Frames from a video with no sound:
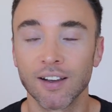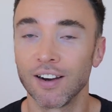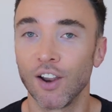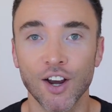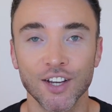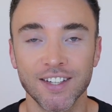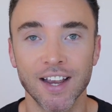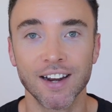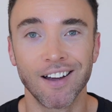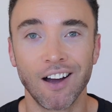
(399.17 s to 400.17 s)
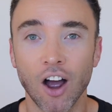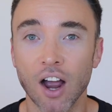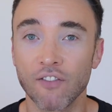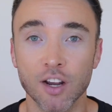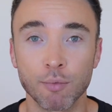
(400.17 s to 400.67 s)
Like I said,
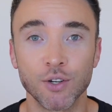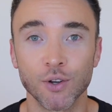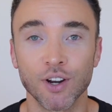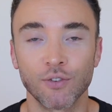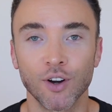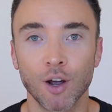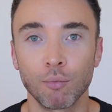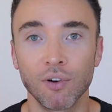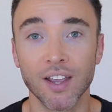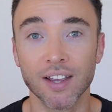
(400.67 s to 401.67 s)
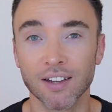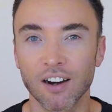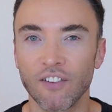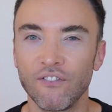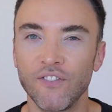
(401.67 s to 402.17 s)
I've only been doing it for a couple of years and
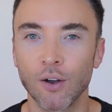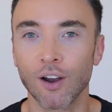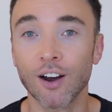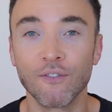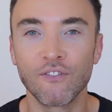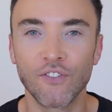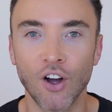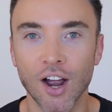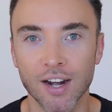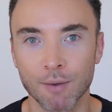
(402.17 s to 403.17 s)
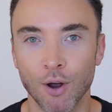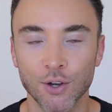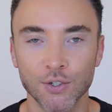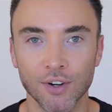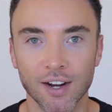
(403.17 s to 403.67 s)
I feel like I'm finally
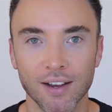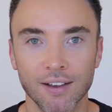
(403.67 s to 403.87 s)
mastering it.